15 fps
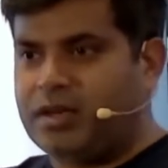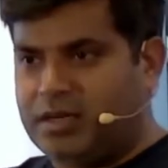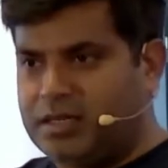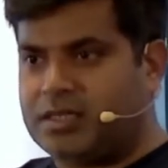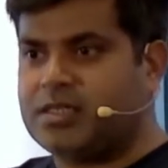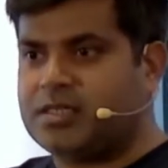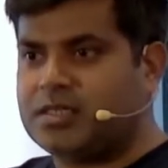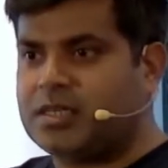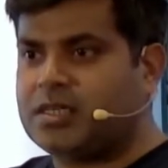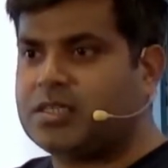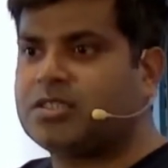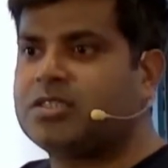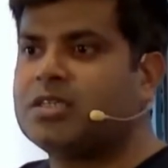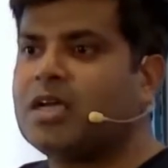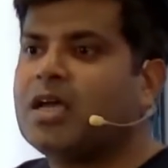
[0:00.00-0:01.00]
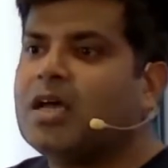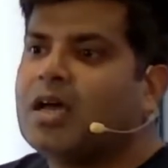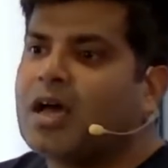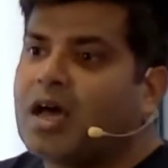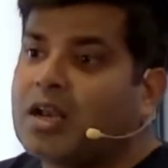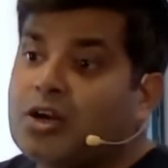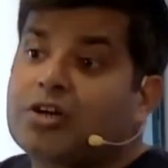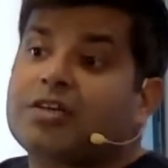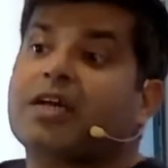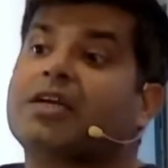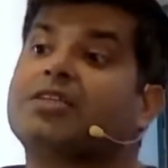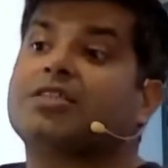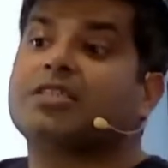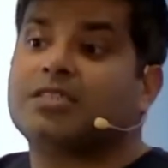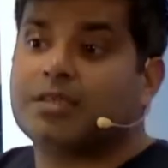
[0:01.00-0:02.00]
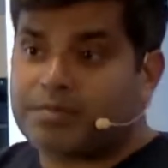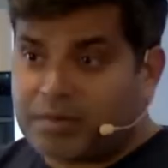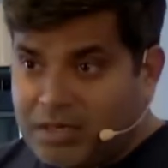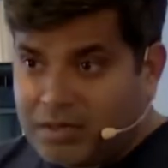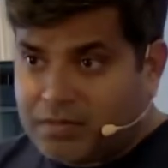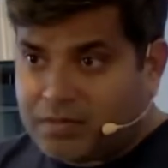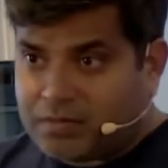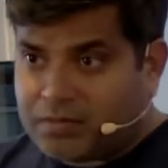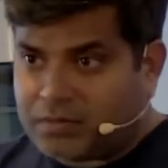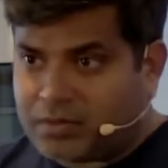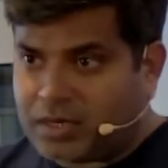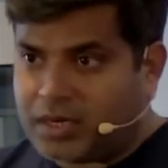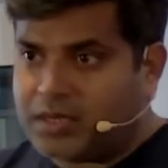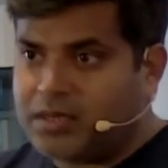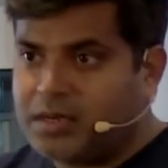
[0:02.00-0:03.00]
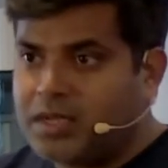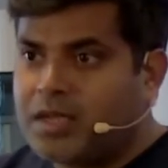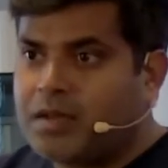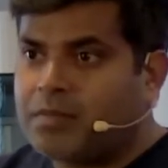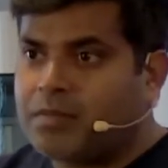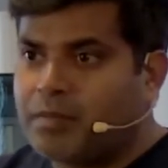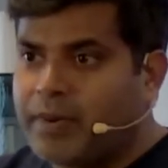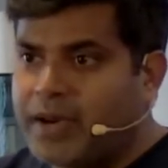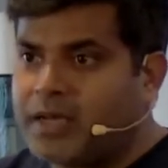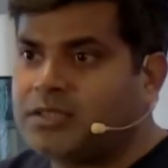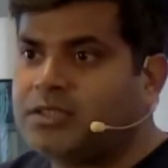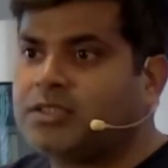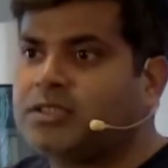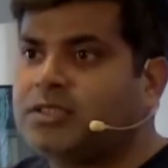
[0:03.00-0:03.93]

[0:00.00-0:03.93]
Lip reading: It is not accessible, right? But